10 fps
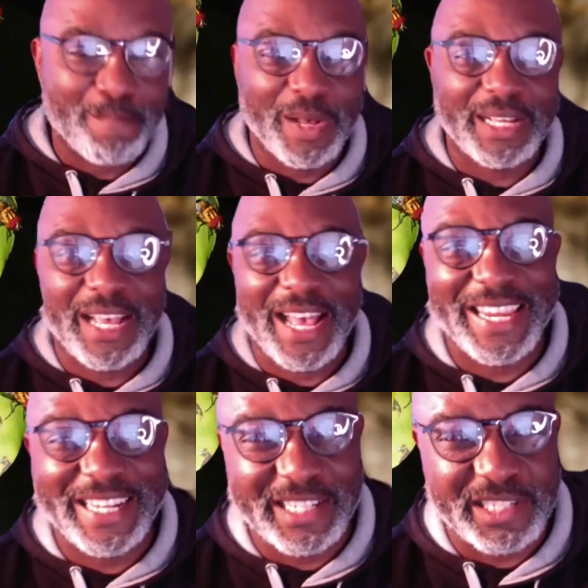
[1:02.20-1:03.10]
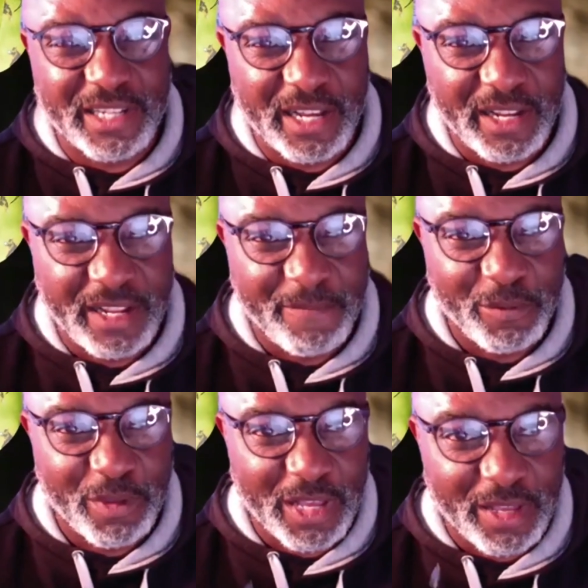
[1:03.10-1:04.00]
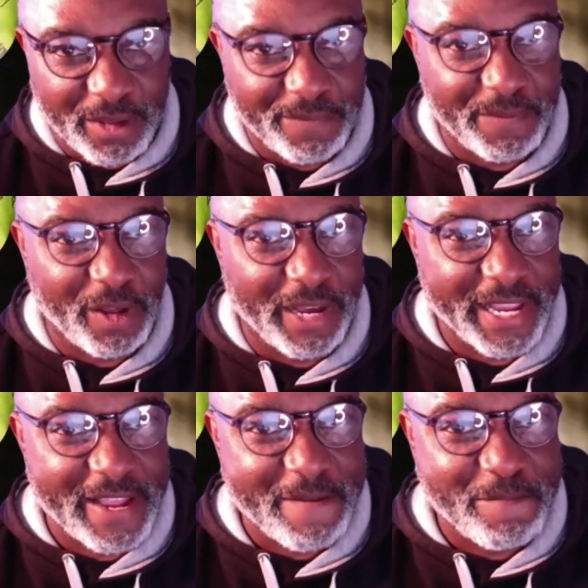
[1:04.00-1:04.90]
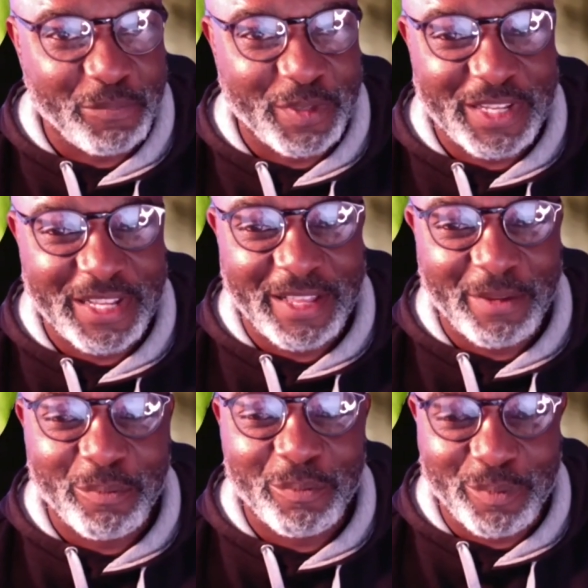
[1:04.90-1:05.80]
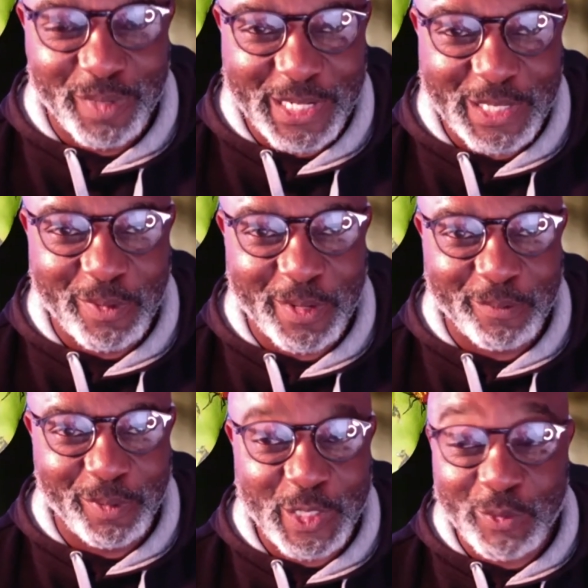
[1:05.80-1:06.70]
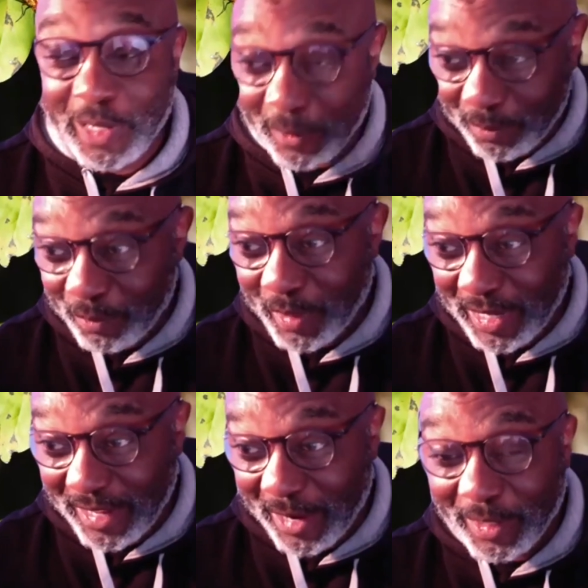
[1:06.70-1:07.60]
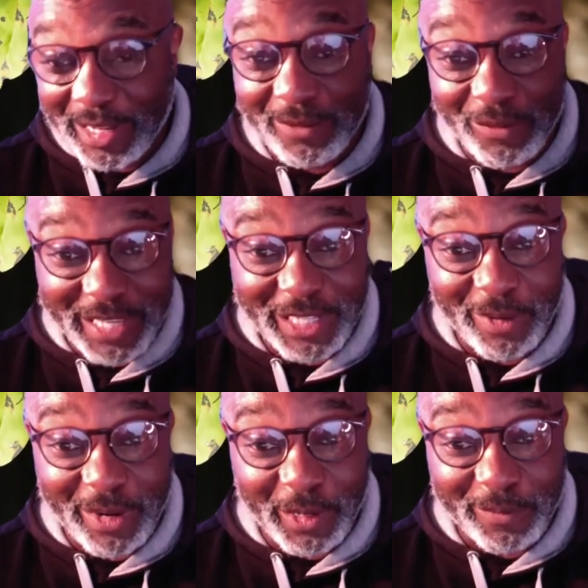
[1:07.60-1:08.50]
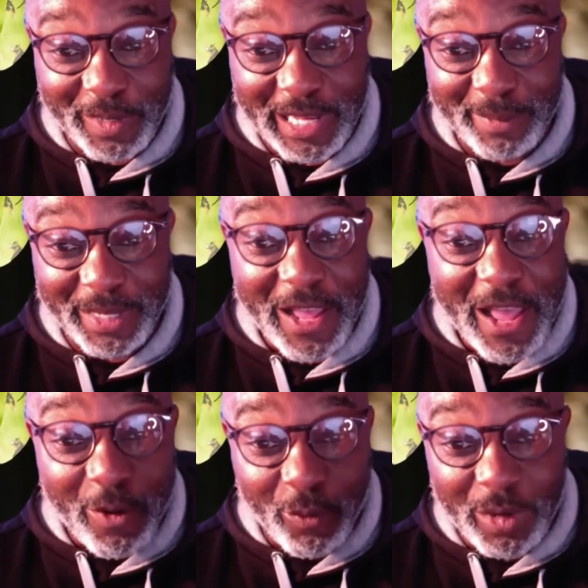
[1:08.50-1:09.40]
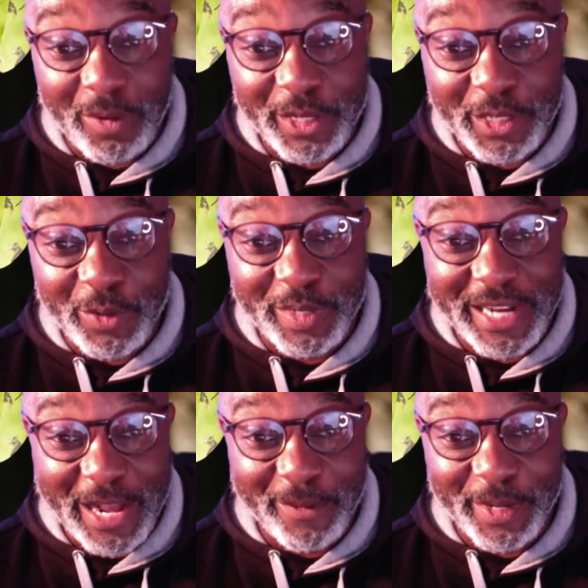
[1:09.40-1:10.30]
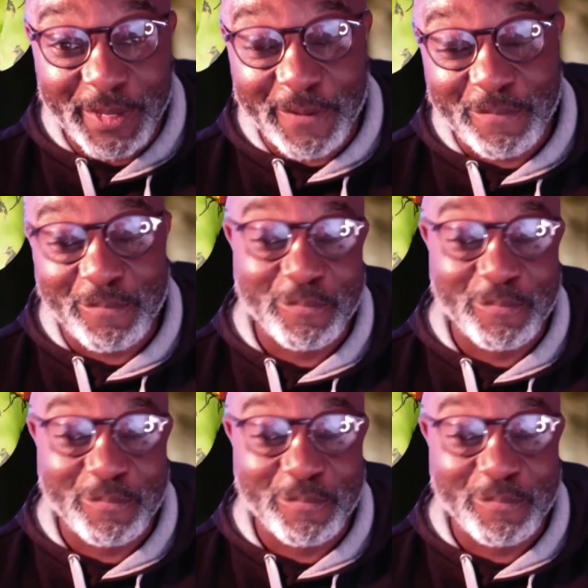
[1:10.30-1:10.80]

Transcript: McAlister, a fly. Please welcome Erica, and thank you, Erica, for coming. Where are you and how are you?